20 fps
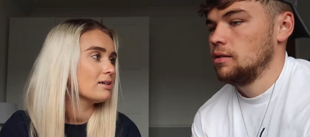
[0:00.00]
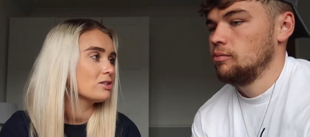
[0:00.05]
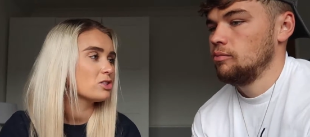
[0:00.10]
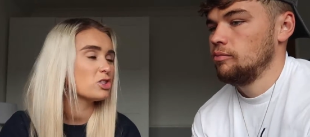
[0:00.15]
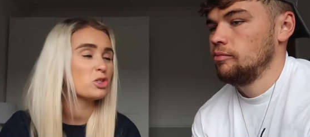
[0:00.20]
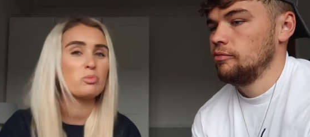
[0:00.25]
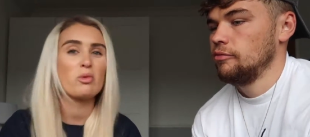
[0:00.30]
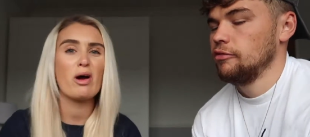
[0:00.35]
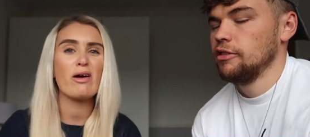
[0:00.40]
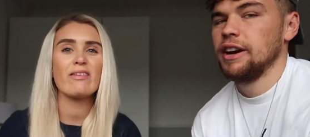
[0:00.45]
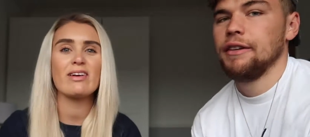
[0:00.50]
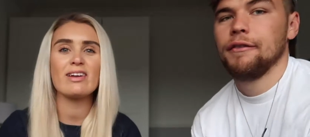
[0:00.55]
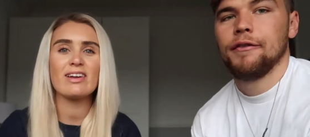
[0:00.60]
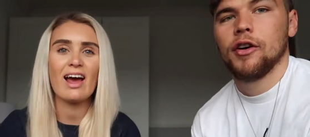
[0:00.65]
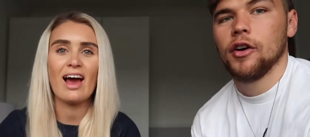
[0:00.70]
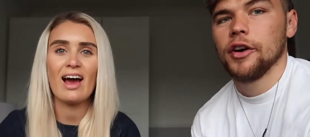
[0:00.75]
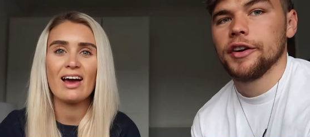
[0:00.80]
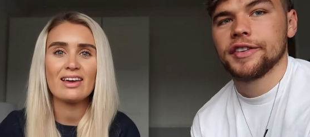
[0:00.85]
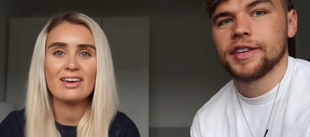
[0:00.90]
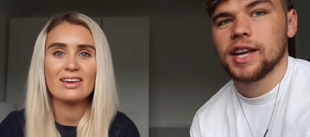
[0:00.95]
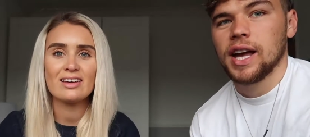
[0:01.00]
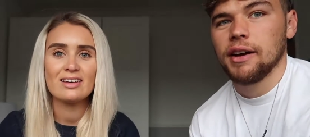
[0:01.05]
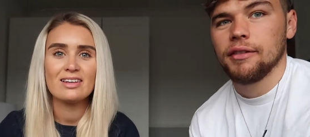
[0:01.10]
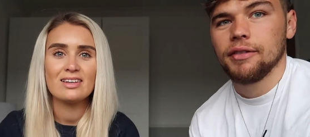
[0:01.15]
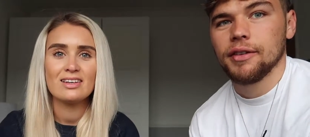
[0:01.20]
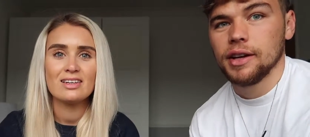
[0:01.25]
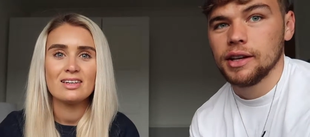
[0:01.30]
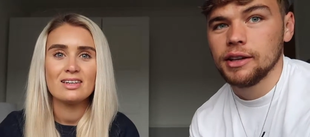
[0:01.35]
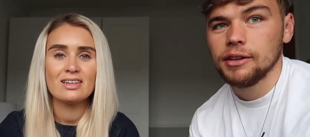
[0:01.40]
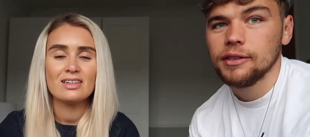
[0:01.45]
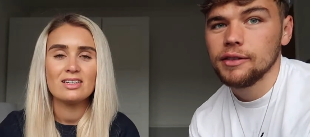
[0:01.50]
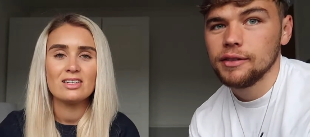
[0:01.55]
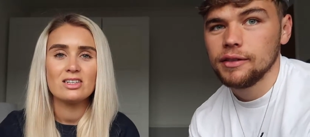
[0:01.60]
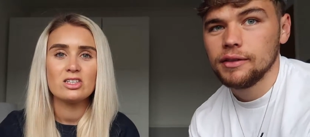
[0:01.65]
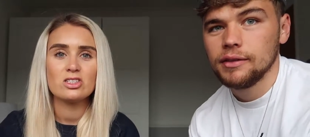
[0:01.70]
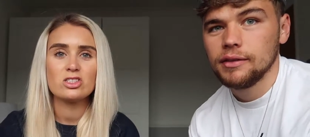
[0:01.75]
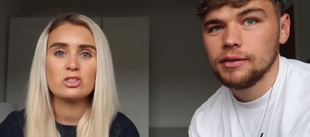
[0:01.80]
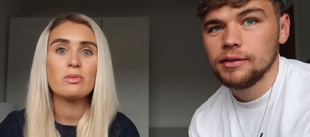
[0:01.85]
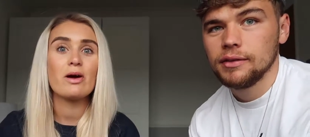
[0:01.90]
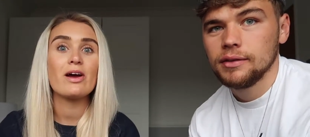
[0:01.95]
Speaker 1: Somewhere at night. Cafe.
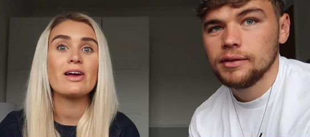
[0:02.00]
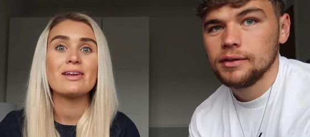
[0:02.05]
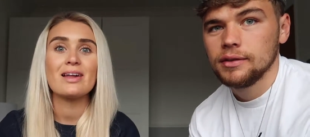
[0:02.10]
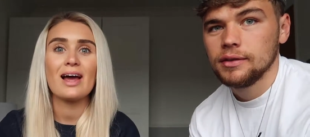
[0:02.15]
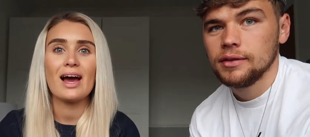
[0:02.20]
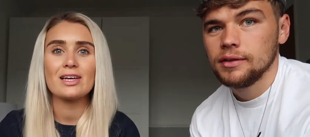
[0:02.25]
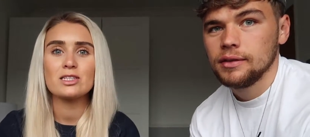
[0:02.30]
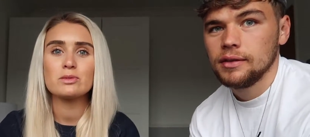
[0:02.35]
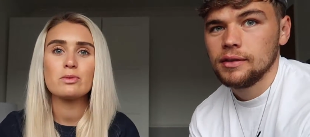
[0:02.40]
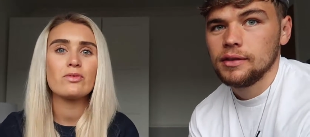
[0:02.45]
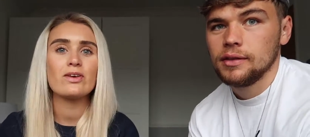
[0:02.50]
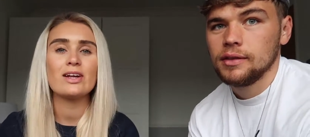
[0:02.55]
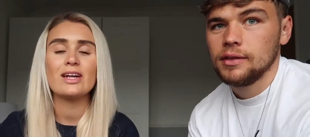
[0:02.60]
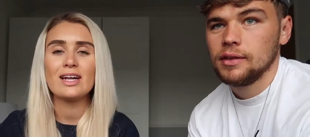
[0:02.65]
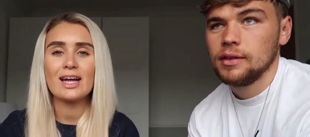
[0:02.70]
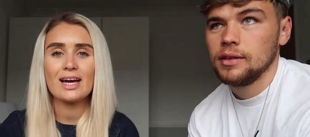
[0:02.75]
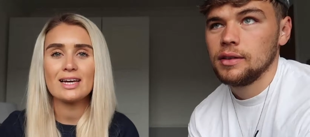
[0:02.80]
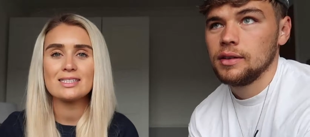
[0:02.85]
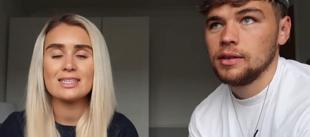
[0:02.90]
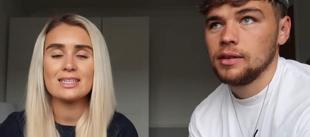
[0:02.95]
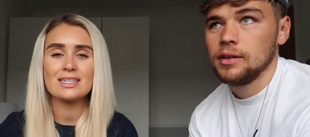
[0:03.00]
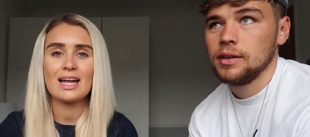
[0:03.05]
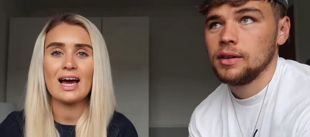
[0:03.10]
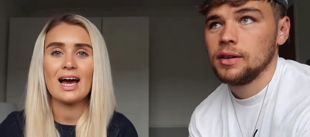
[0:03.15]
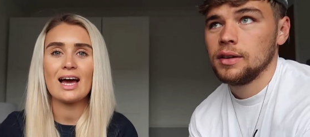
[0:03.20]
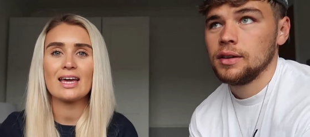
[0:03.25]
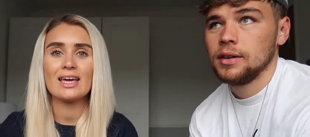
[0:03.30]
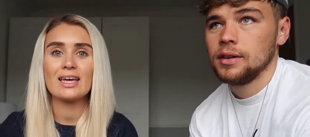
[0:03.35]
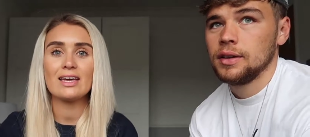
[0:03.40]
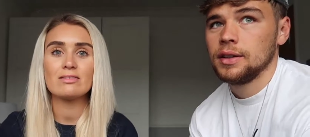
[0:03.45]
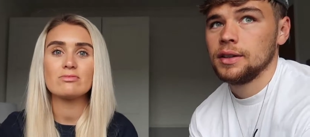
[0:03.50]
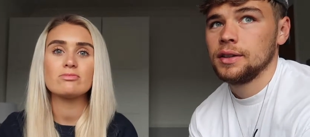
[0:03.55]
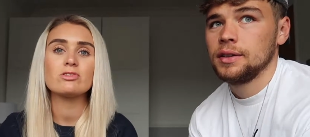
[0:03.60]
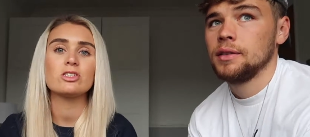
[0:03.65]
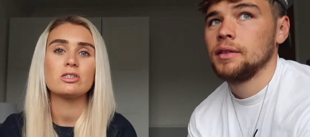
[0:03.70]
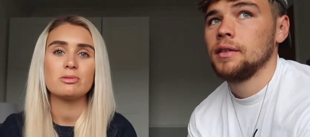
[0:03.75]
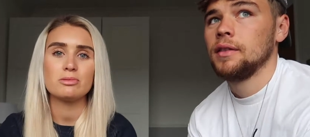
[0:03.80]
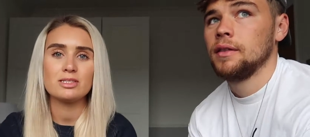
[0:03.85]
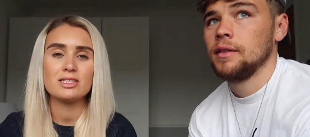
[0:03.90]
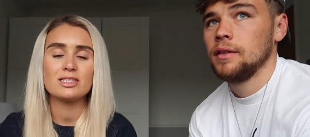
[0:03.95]
Somewhere at night, somewhere really nice at night
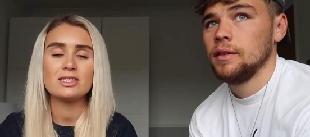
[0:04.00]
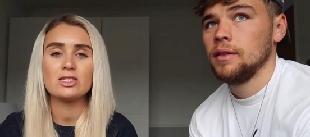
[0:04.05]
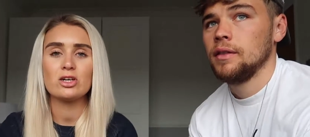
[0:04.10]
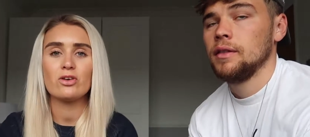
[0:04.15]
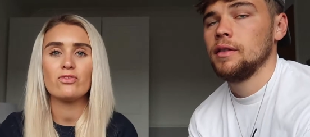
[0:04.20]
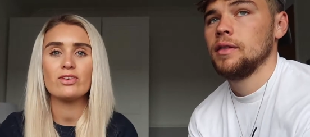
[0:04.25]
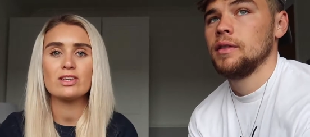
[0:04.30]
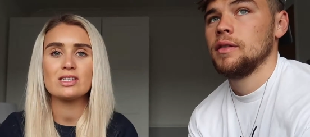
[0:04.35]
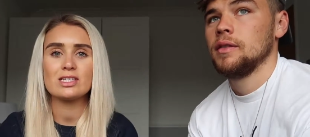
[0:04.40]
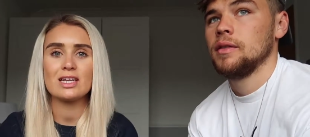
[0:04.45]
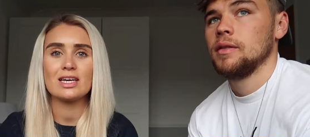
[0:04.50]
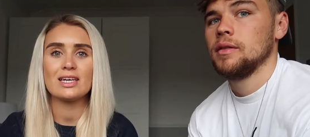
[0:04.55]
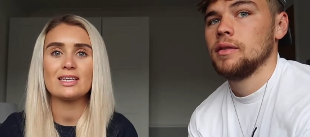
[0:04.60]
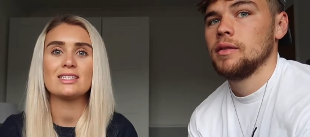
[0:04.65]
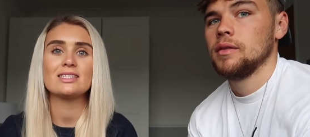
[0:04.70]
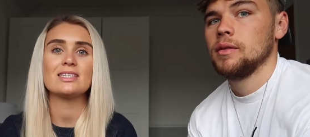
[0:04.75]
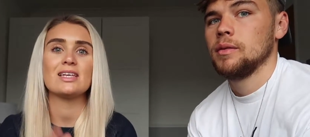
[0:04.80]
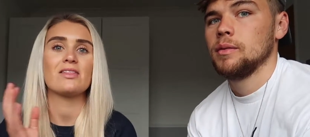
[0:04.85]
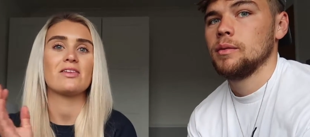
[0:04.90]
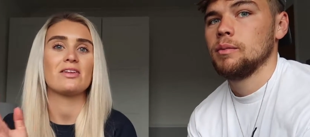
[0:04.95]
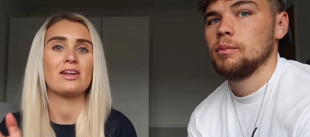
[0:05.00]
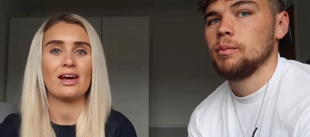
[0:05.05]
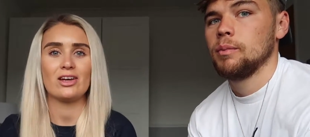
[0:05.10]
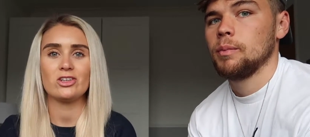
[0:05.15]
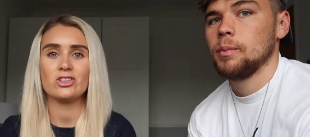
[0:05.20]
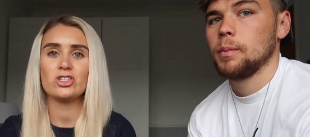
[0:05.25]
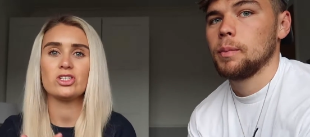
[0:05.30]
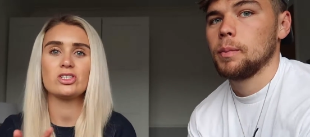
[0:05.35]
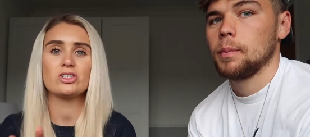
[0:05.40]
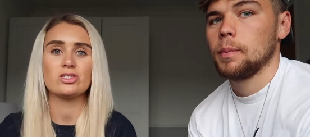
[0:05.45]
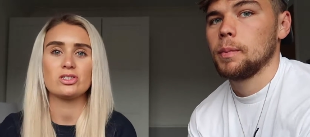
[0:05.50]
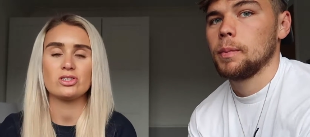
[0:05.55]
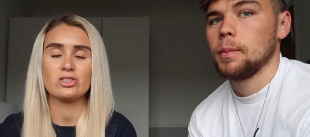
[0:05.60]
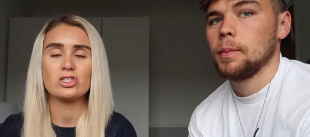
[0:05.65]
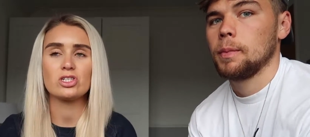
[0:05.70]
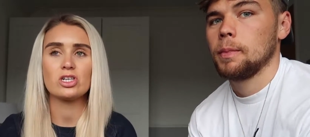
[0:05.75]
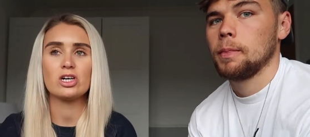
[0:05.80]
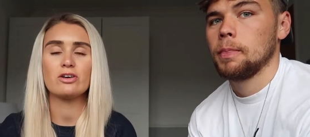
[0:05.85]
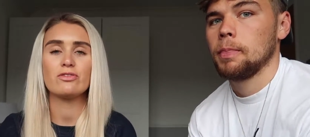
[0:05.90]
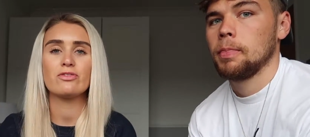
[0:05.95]
to do with Disney, obviously, to see the night shows and
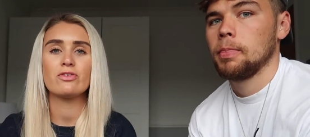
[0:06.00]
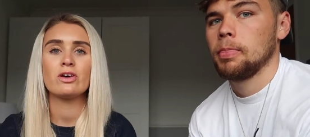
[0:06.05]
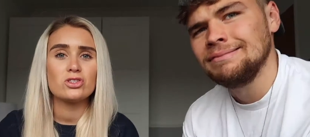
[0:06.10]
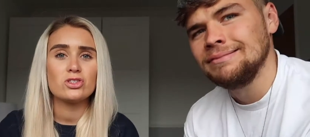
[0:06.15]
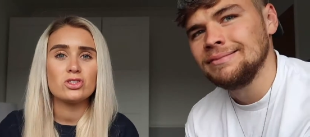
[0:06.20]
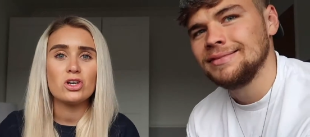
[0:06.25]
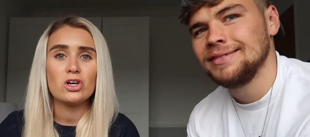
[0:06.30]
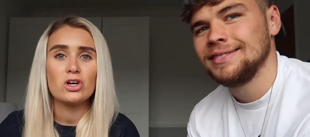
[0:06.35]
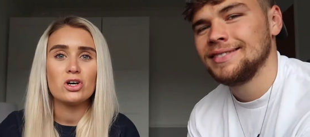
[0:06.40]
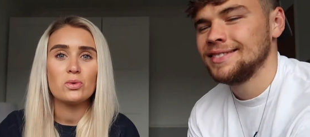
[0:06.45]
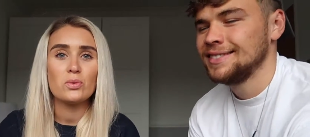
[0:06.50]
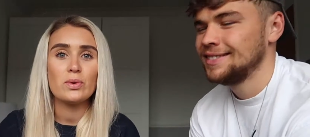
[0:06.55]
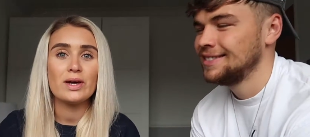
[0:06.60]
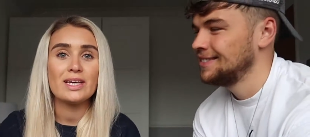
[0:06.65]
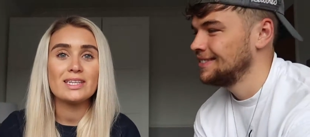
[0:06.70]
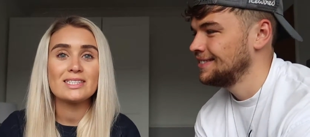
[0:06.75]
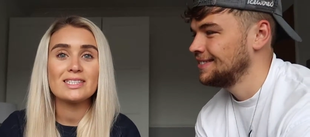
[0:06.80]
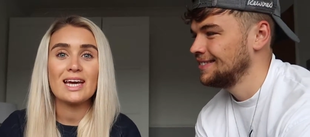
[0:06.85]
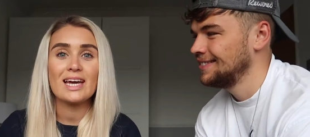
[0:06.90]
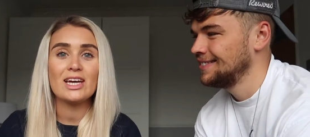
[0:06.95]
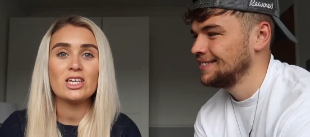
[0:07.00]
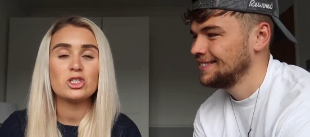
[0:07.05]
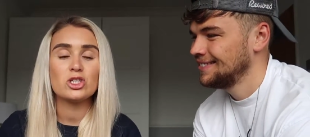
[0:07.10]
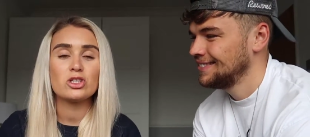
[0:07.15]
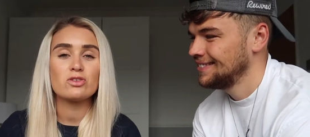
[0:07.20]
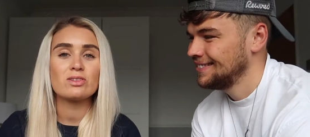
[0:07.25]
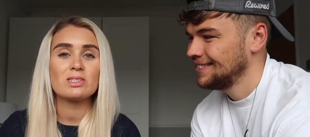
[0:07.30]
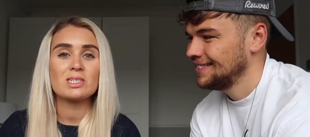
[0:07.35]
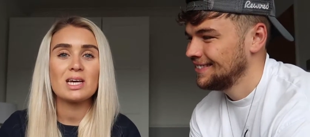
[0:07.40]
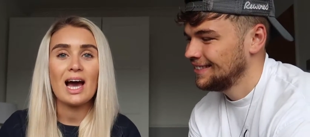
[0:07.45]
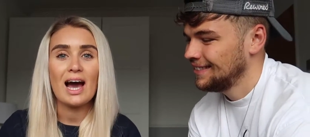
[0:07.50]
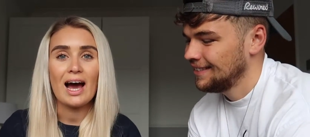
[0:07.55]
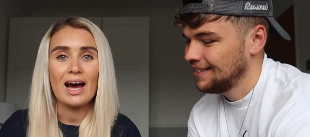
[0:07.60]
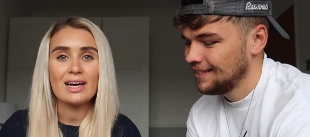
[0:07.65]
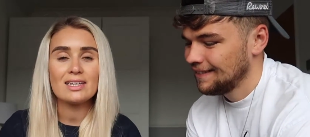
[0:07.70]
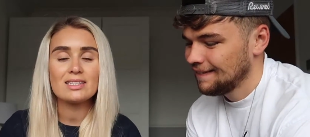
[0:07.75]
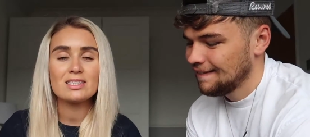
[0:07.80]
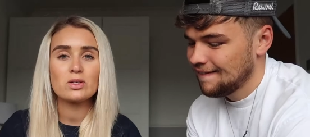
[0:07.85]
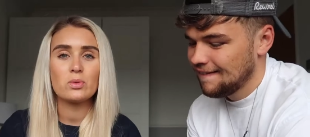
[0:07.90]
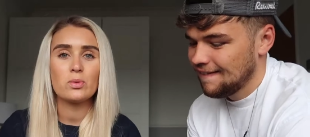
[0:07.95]
stuff. Hmm. so we set each other a
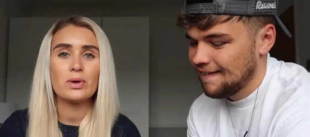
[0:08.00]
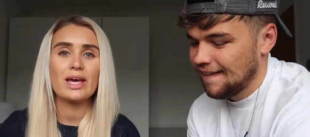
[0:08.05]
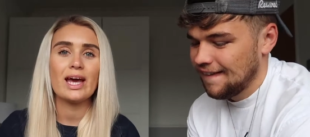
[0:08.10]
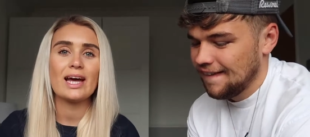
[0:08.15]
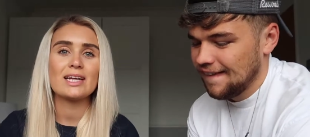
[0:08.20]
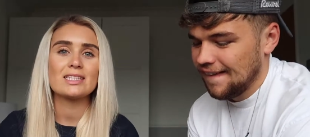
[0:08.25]
task. We